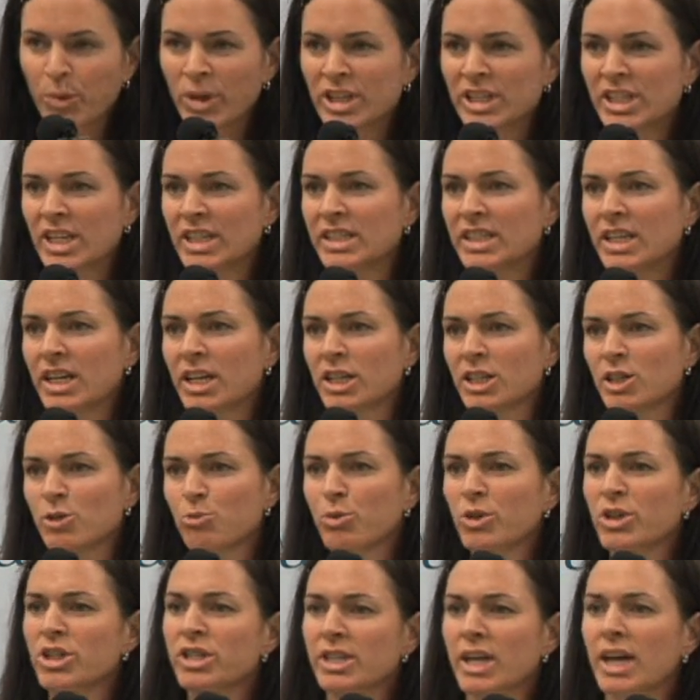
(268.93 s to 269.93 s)
As I said, it's
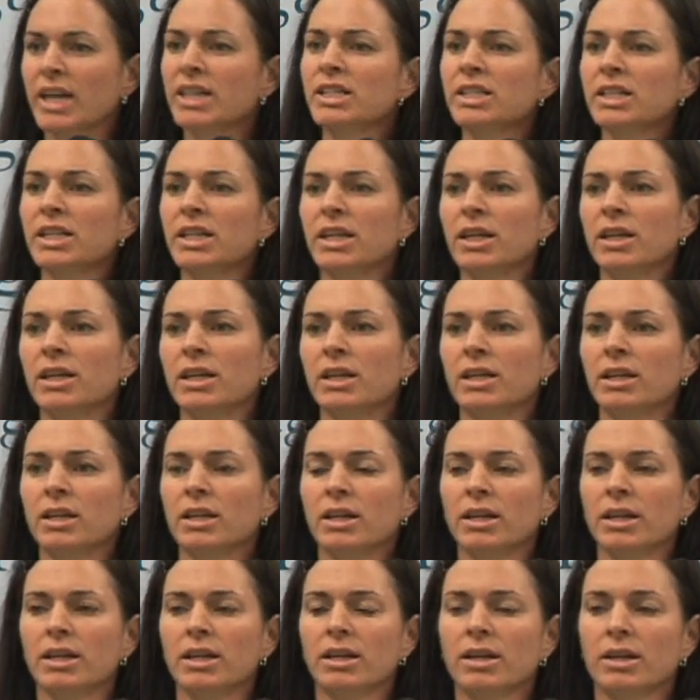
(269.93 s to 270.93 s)

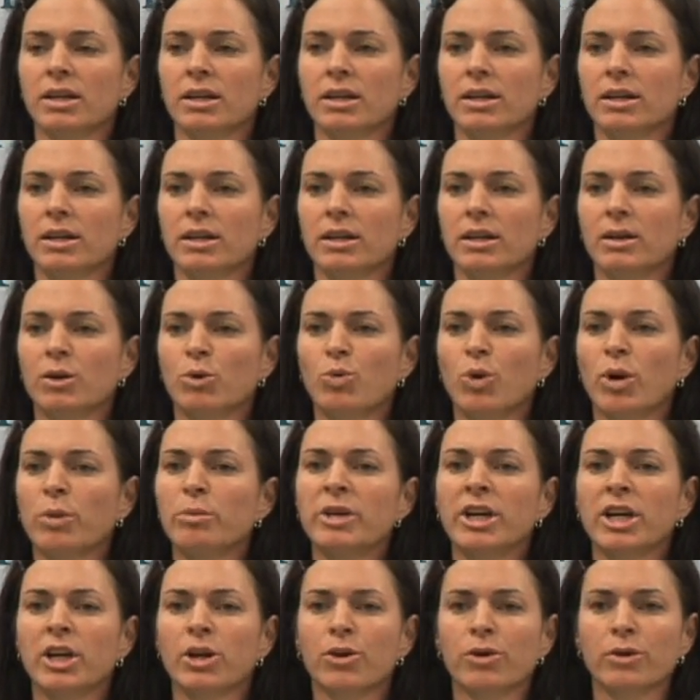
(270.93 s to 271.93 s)
precisely
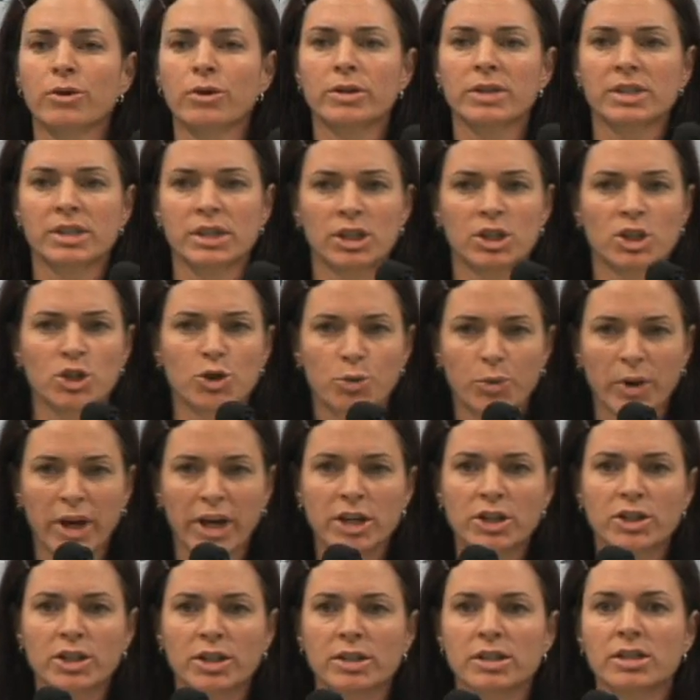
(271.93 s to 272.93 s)
women and girls'
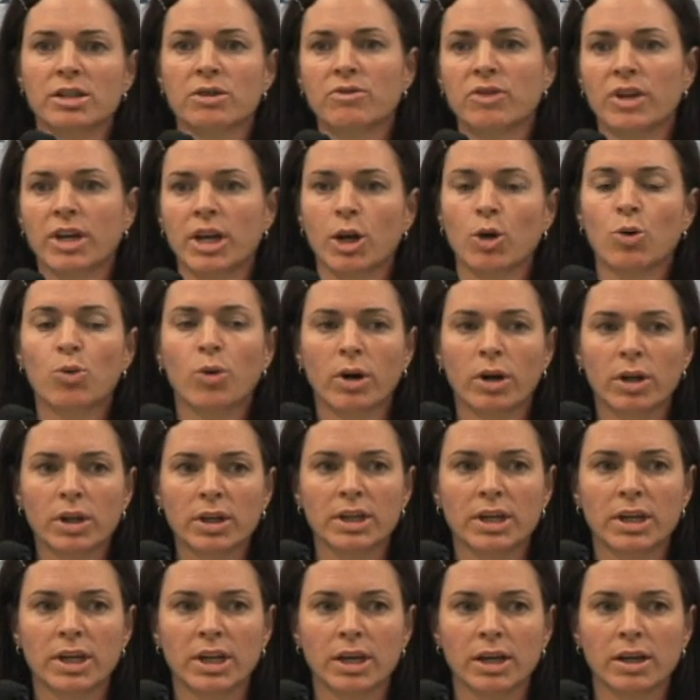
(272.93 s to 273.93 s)
situations of
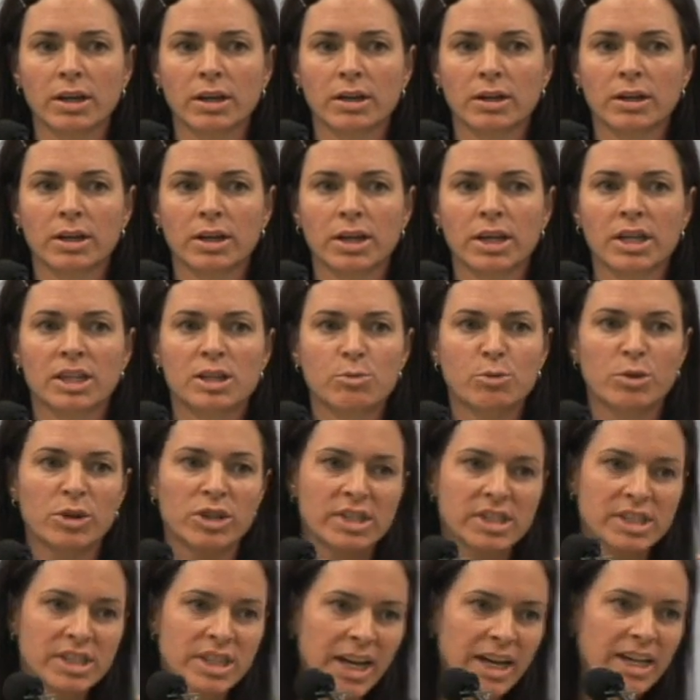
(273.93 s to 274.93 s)
inequality. It's
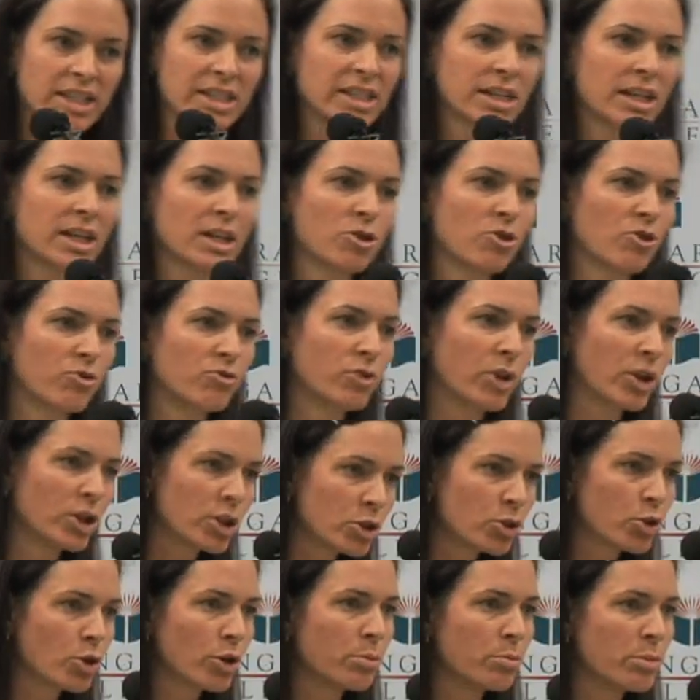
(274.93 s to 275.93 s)
precisely the
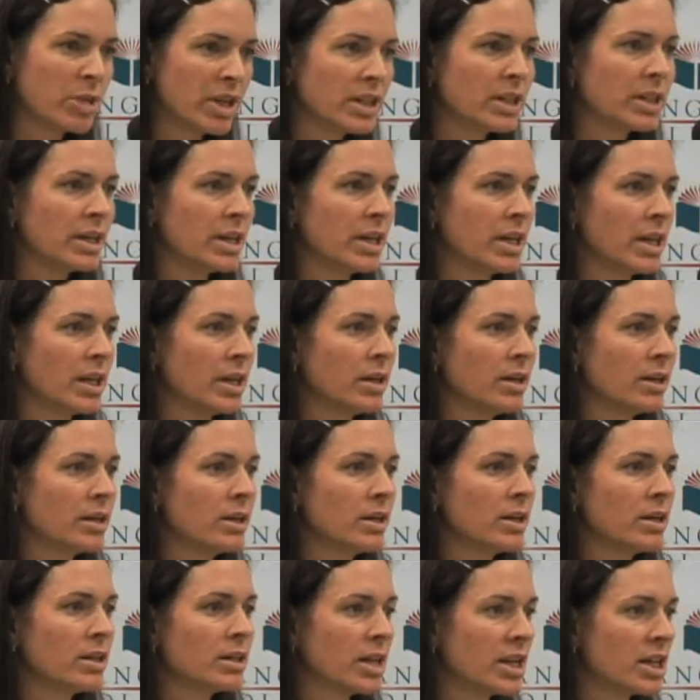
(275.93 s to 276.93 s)
vulnerability
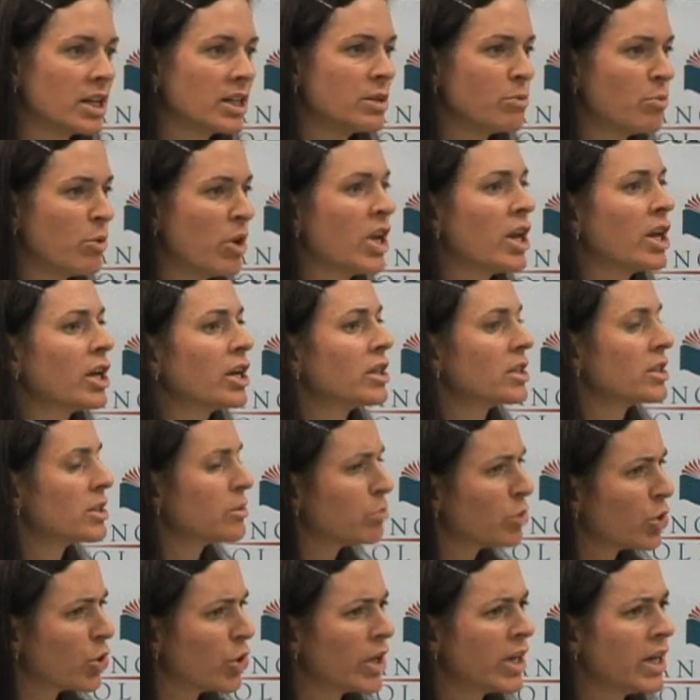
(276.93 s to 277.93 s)
that is being
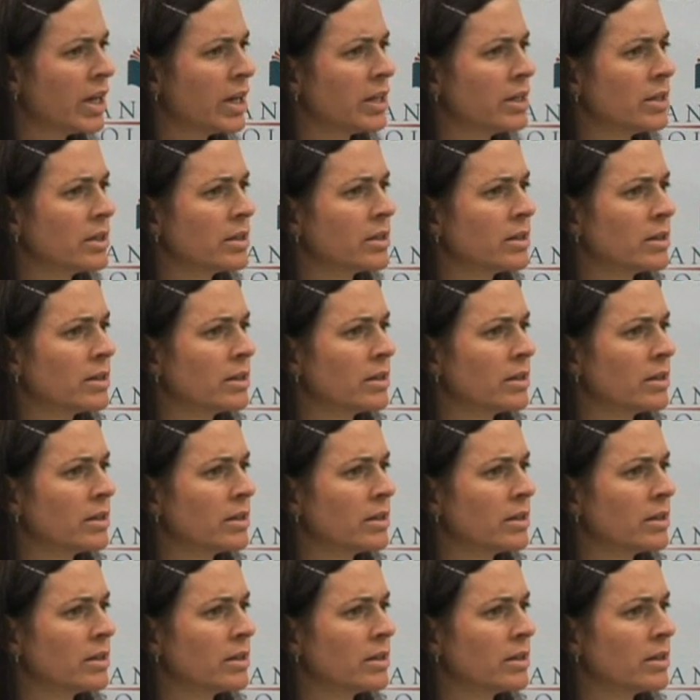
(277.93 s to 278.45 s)
exploited.